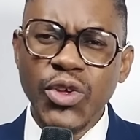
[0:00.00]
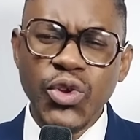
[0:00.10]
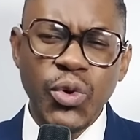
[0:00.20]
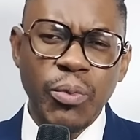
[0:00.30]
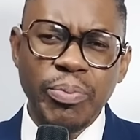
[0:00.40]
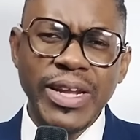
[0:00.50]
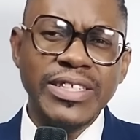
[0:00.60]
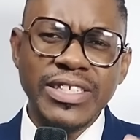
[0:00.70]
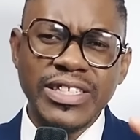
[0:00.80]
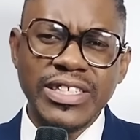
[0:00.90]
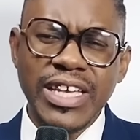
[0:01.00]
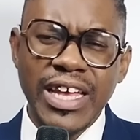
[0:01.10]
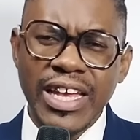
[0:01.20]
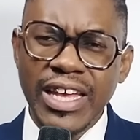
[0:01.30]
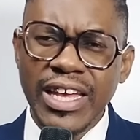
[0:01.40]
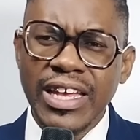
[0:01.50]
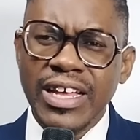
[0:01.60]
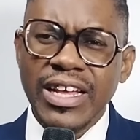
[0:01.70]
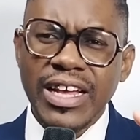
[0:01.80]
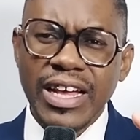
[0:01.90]
you know, praises
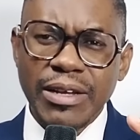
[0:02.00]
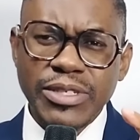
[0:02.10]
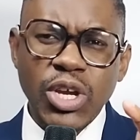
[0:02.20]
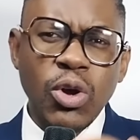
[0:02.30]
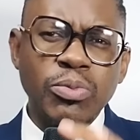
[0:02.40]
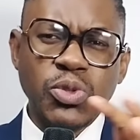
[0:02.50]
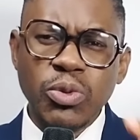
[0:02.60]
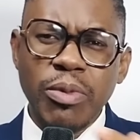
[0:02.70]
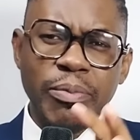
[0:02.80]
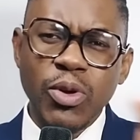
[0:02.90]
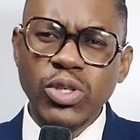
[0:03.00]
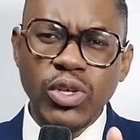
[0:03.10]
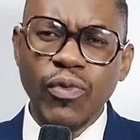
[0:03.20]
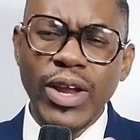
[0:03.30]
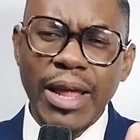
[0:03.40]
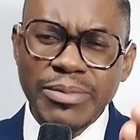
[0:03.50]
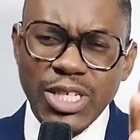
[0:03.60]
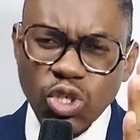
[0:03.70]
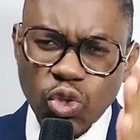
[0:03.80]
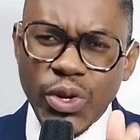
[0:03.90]
Jacob Zuma because of what. I'm
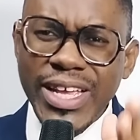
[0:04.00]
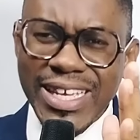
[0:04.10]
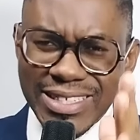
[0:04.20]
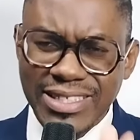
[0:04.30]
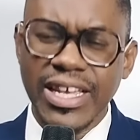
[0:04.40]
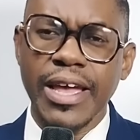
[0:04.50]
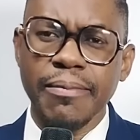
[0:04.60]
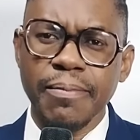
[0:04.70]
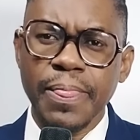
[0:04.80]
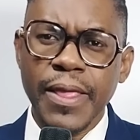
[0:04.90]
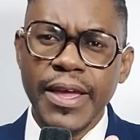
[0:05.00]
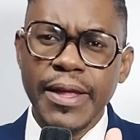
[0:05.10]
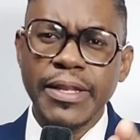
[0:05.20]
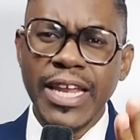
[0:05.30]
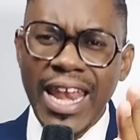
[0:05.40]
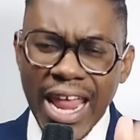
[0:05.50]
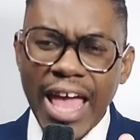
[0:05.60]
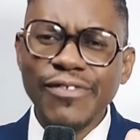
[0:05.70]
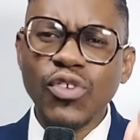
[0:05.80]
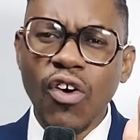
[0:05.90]
saying during his term, the
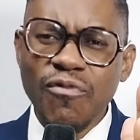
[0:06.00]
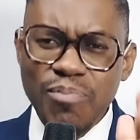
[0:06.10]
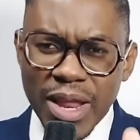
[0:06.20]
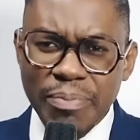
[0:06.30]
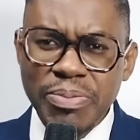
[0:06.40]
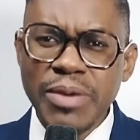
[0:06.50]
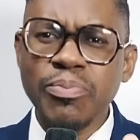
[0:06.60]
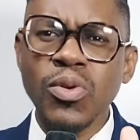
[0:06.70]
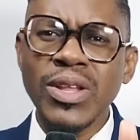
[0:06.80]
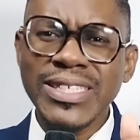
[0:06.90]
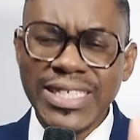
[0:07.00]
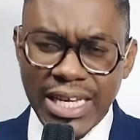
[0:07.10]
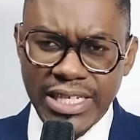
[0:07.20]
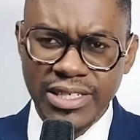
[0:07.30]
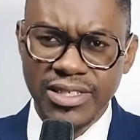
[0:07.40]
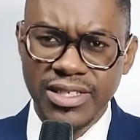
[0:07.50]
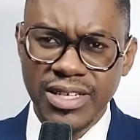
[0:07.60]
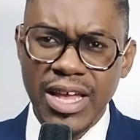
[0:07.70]
lives of black people changed.